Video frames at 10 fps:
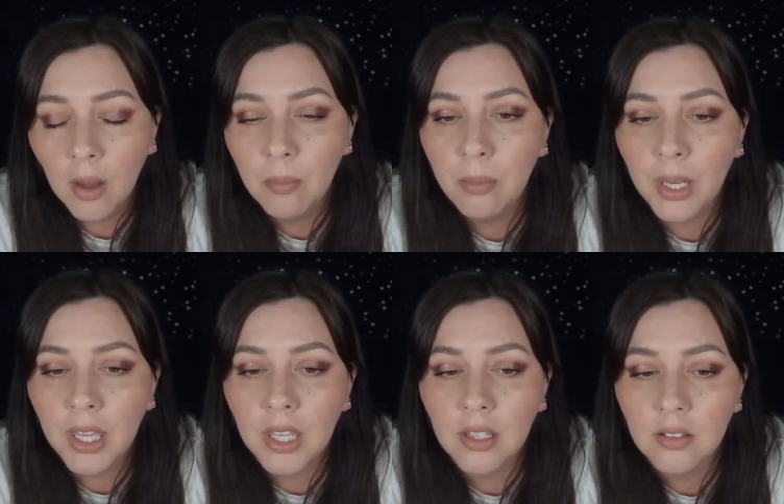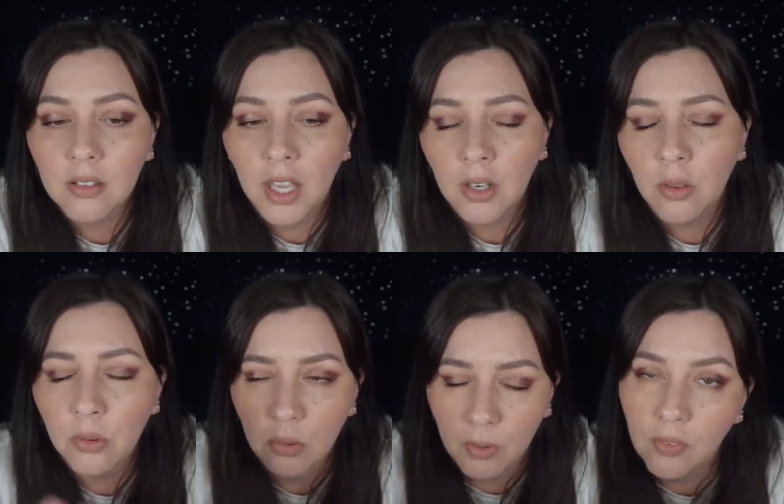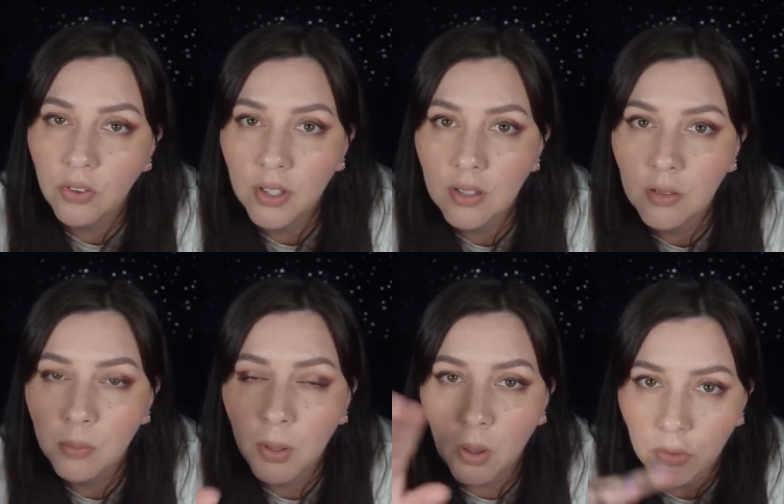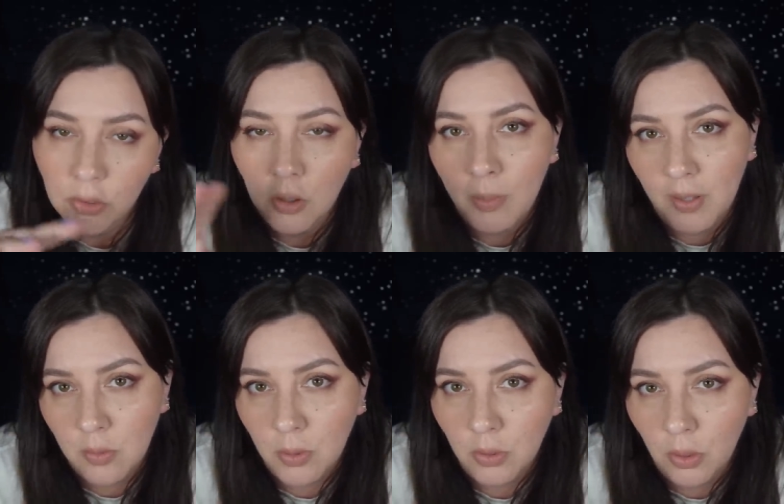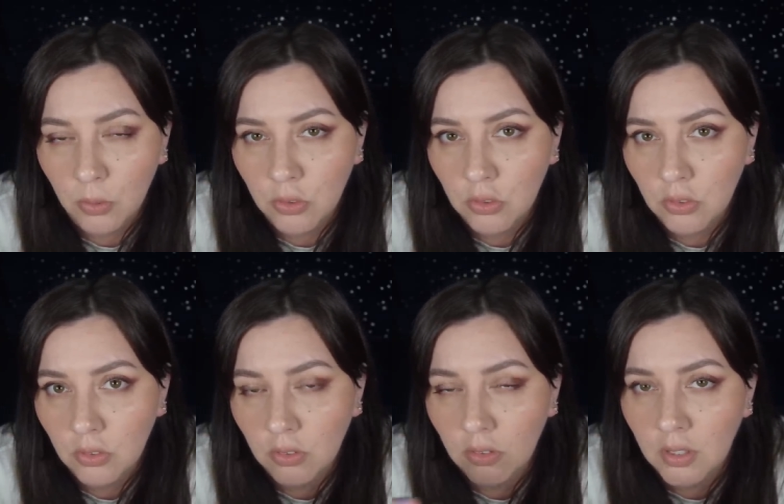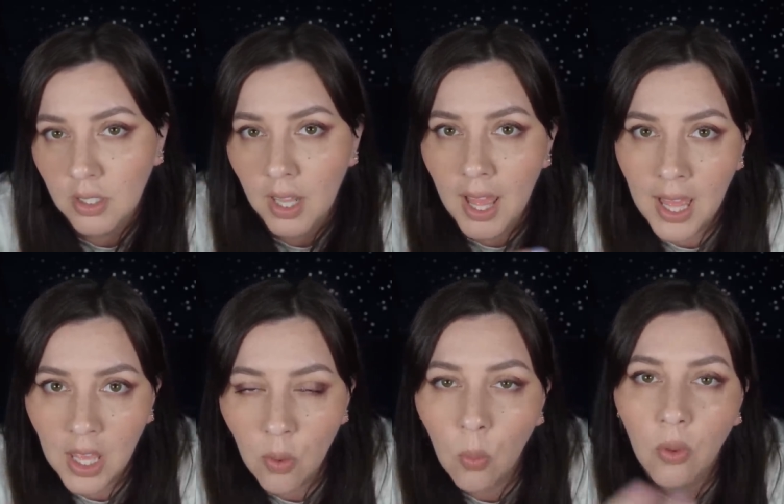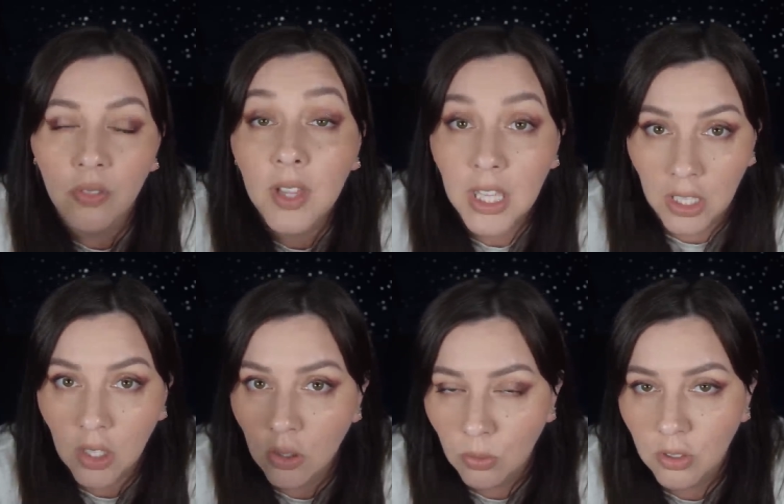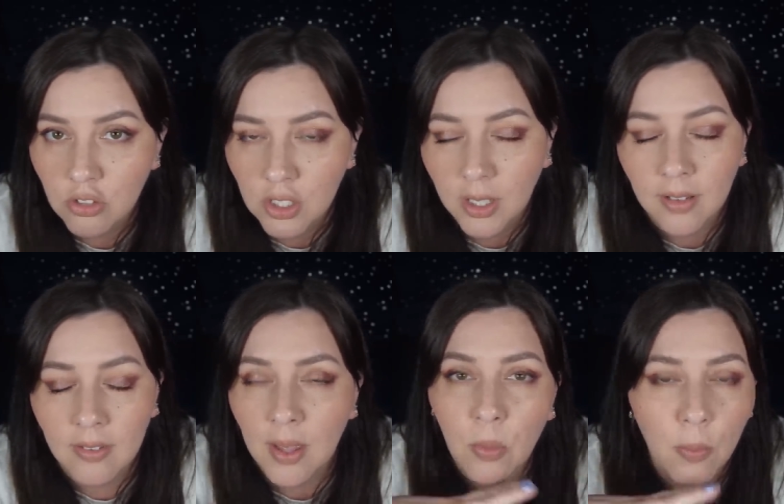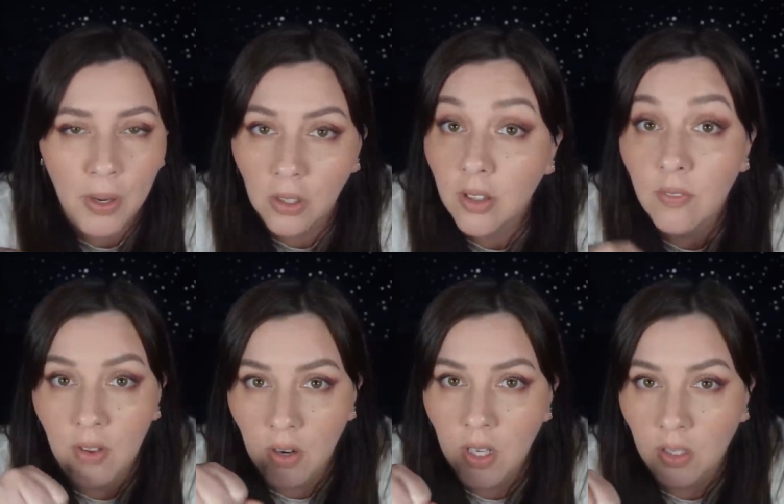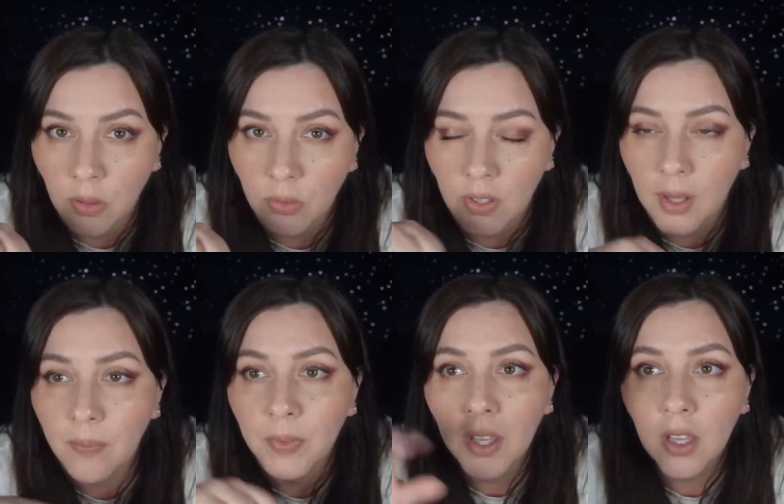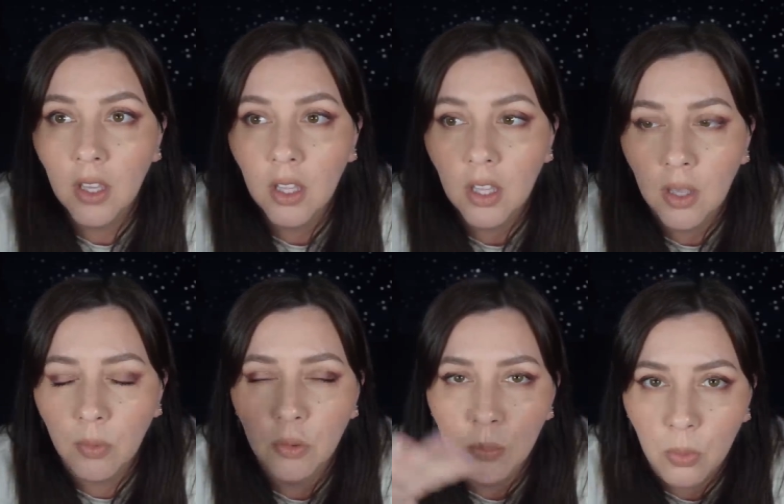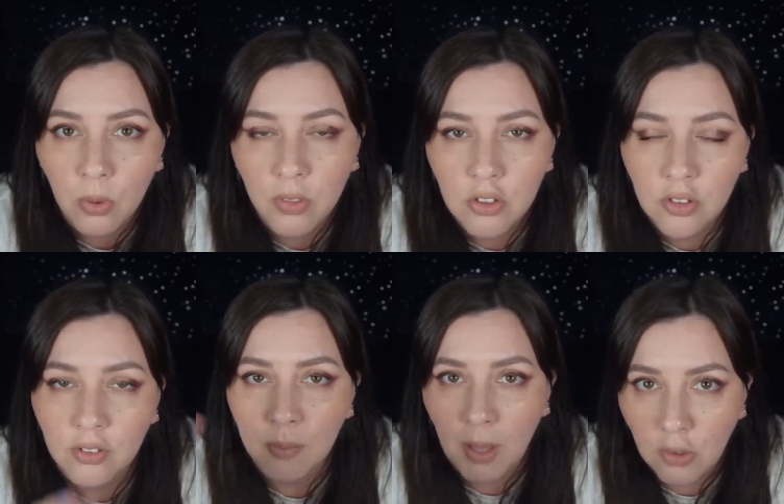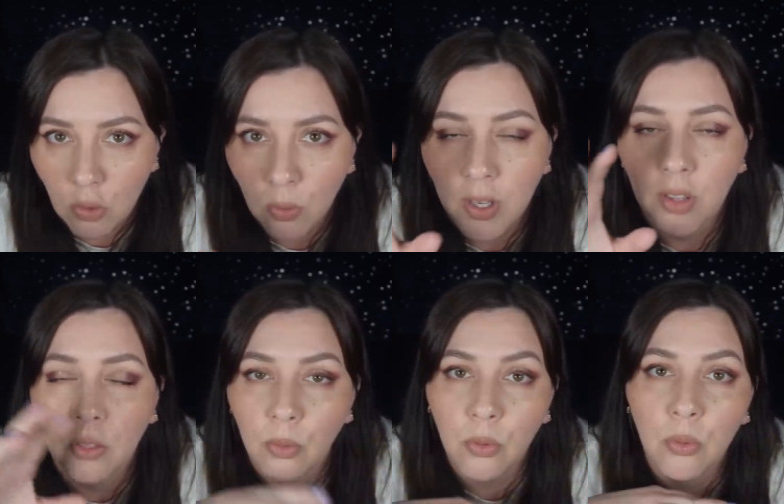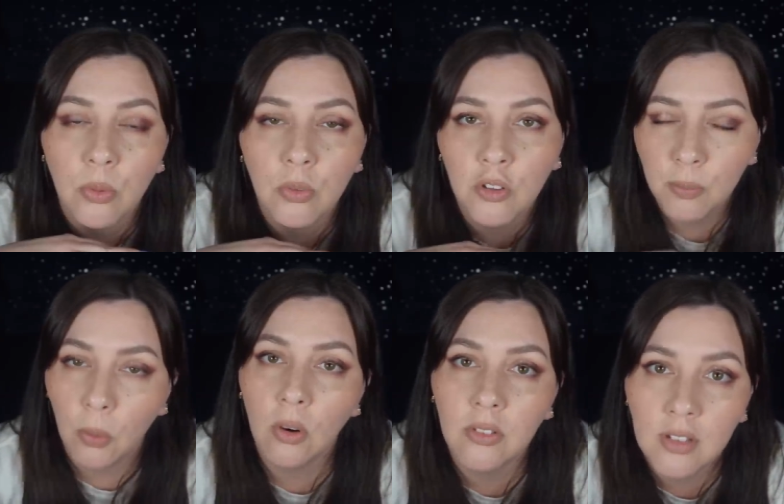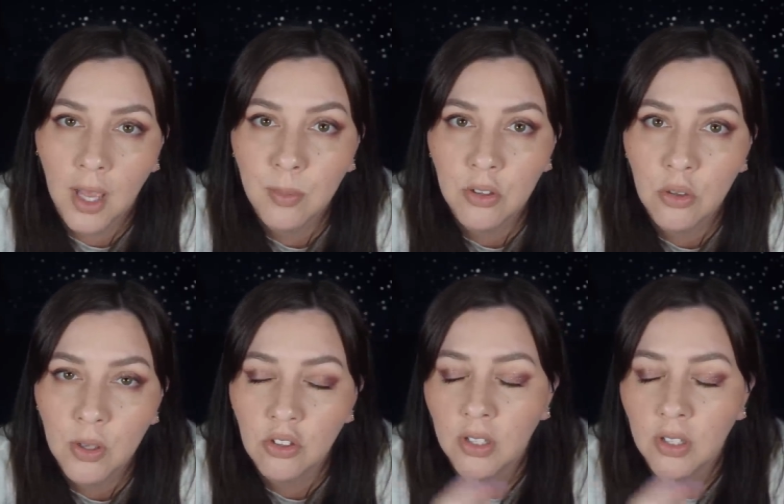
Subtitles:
But I know there was a reverend, but also her basketball coach did a or the eulogy because they were apparently very close. Like, it was more than just a mentoring through sports type situation.